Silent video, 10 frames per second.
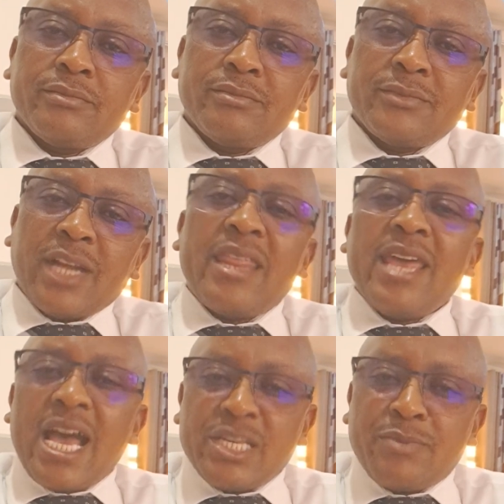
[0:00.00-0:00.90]
Are there
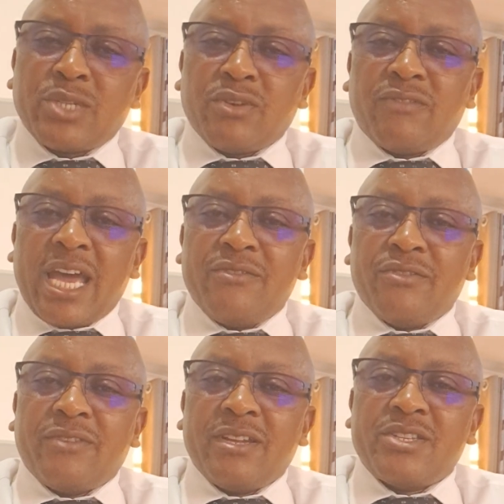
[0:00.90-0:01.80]
aspects of life you
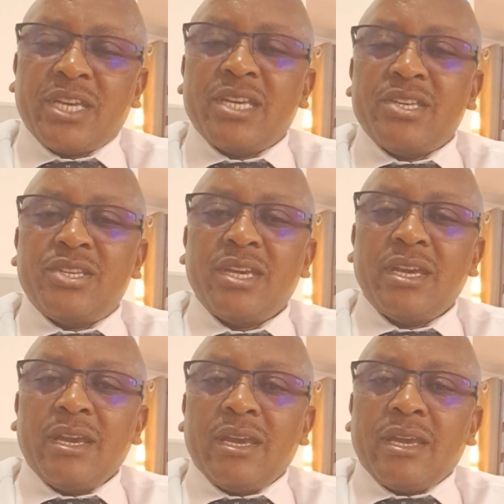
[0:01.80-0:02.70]
feel change
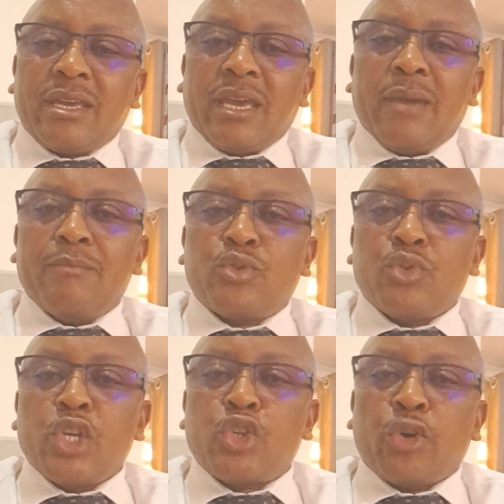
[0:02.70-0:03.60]
came to
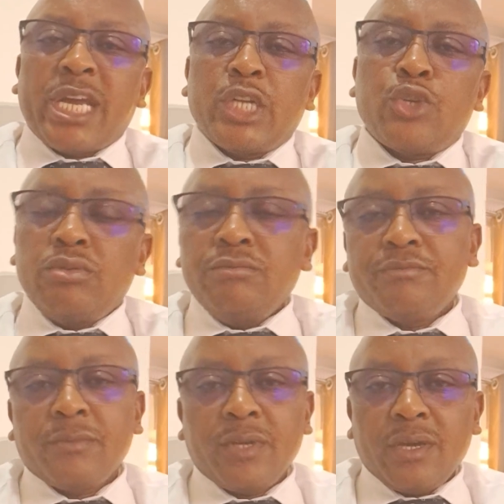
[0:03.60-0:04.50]
disorient you
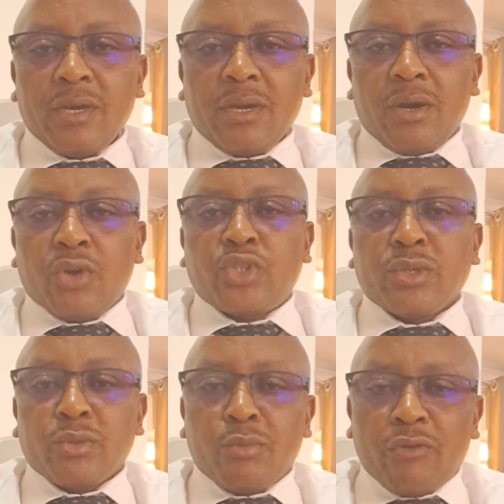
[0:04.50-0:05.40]
or to
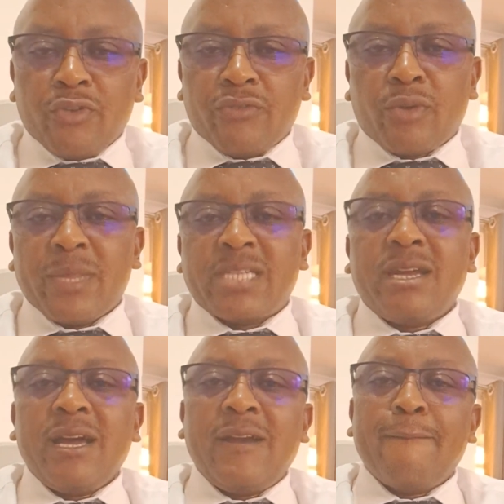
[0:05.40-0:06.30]
remove you from the
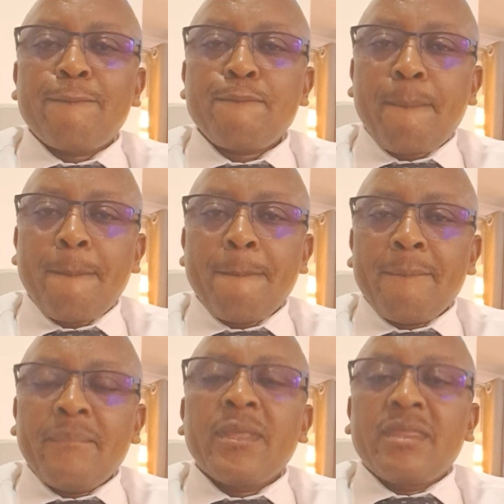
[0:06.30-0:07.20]
track?
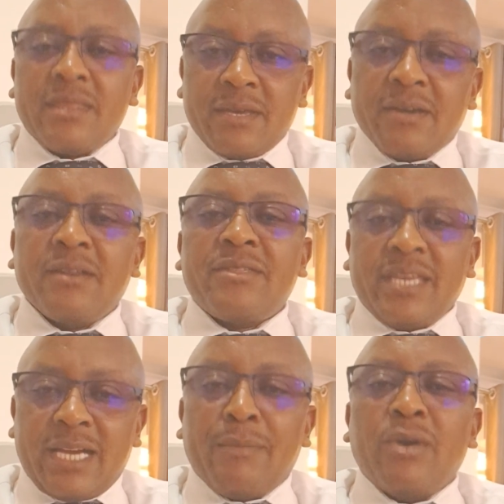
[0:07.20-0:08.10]

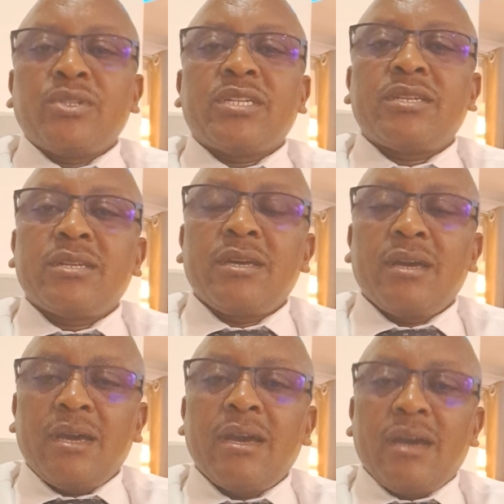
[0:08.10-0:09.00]
Think about it
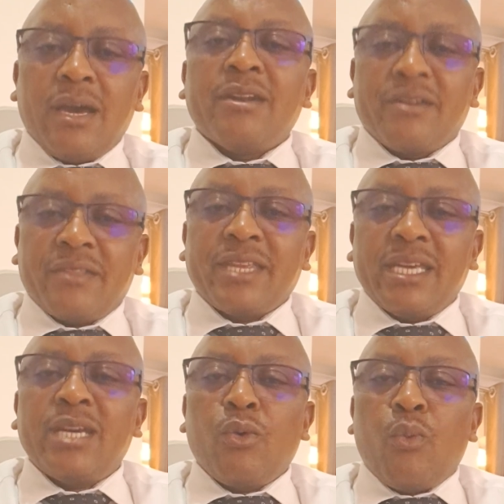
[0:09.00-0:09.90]
and
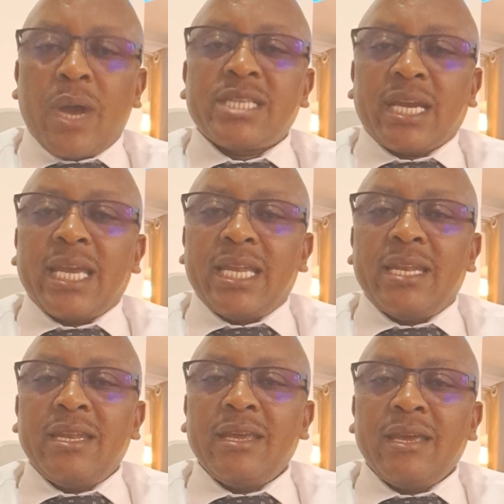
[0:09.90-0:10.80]
rethink once
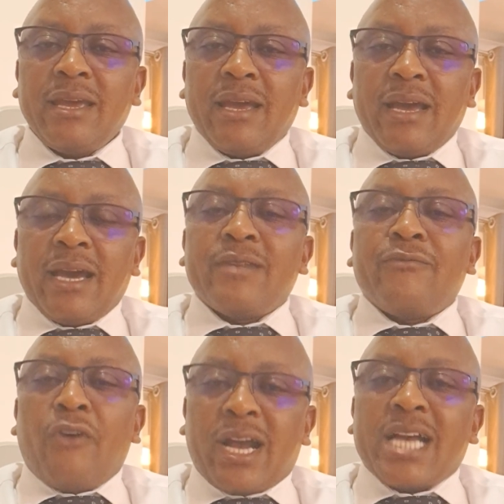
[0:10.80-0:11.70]
again and
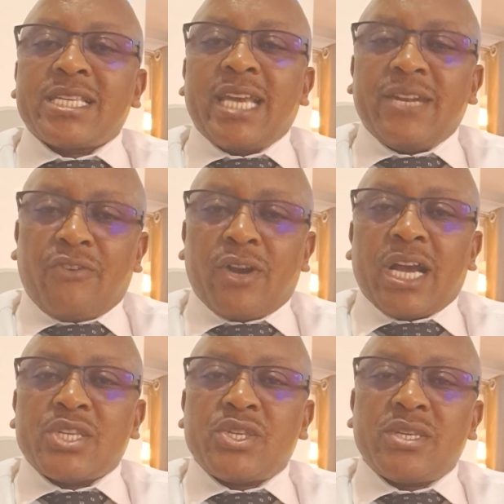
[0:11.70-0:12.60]
get
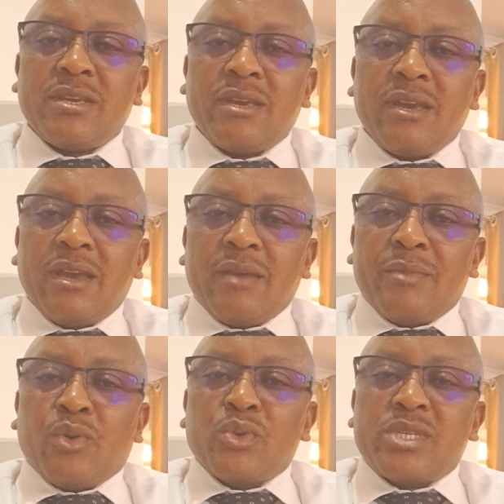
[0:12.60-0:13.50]
focus,
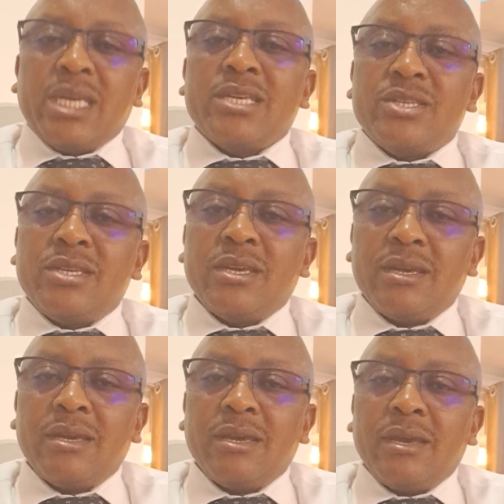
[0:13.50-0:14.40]
because change
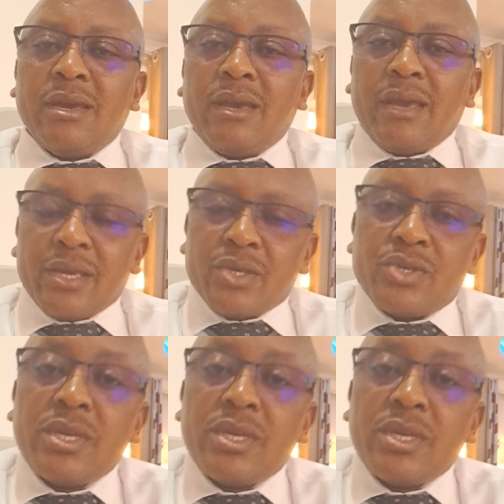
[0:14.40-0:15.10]
is